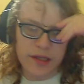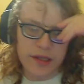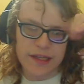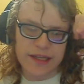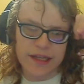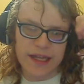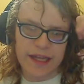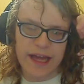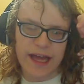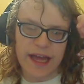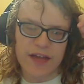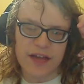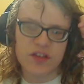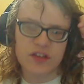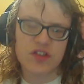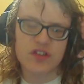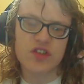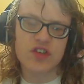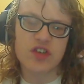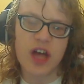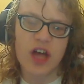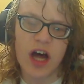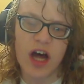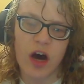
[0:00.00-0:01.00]
Yeah,
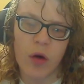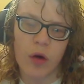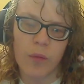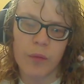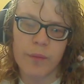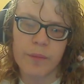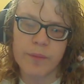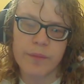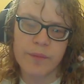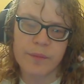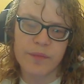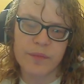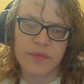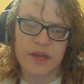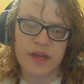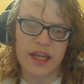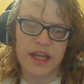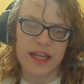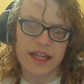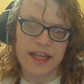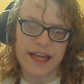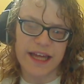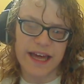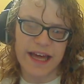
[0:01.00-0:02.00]
so,
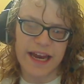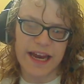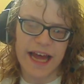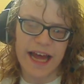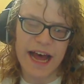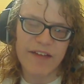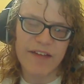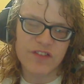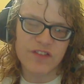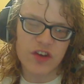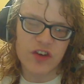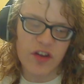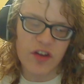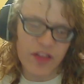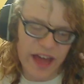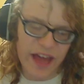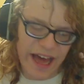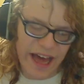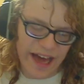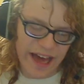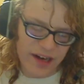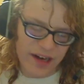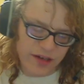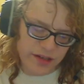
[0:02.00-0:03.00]
and then after
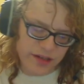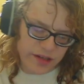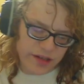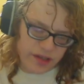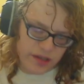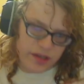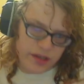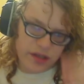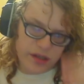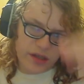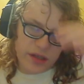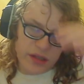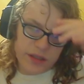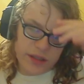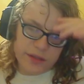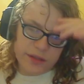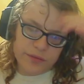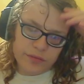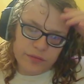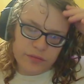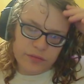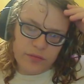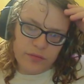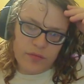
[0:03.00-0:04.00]
that,
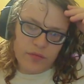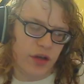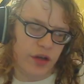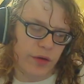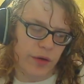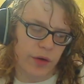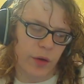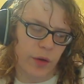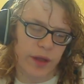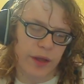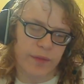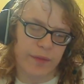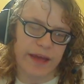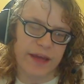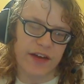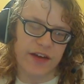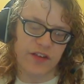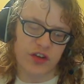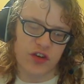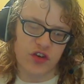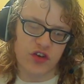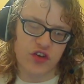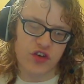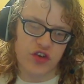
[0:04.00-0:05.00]
you know, we were like
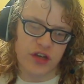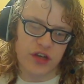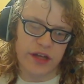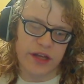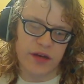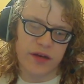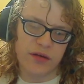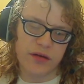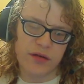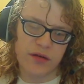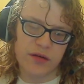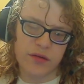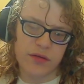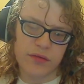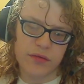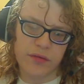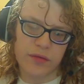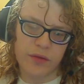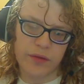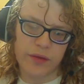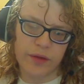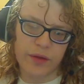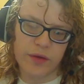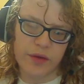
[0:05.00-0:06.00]
managing this shit,
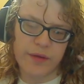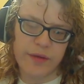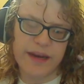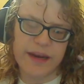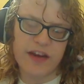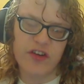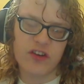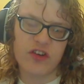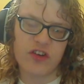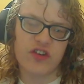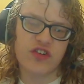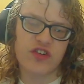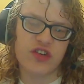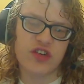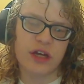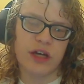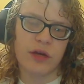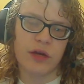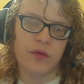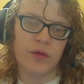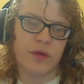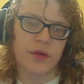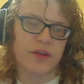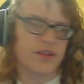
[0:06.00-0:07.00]
like we ran into
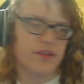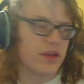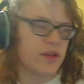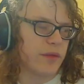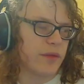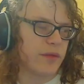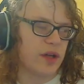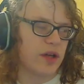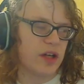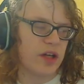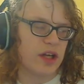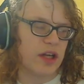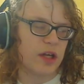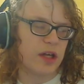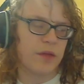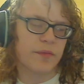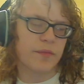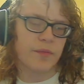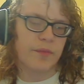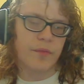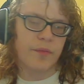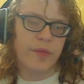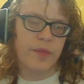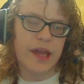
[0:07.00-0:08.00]
shit with some uh,
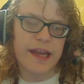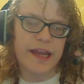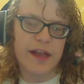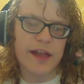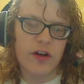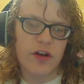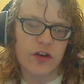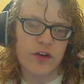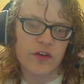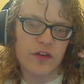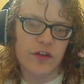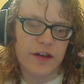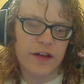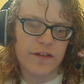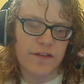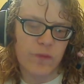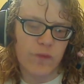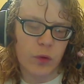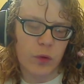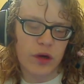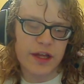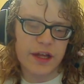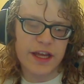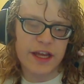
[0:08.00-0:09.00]
painkillers for like
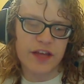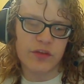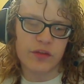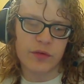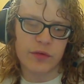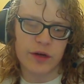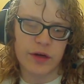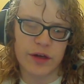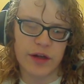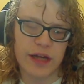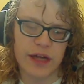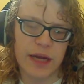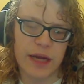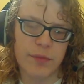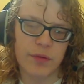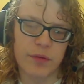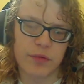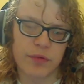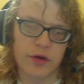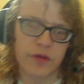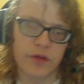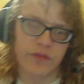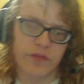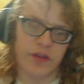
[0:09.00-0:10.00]
four days, with like
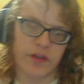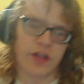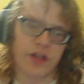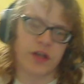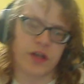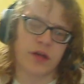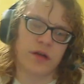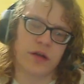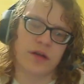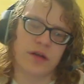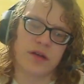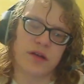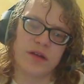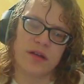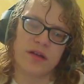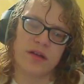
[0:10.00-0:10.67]
ibuprofen,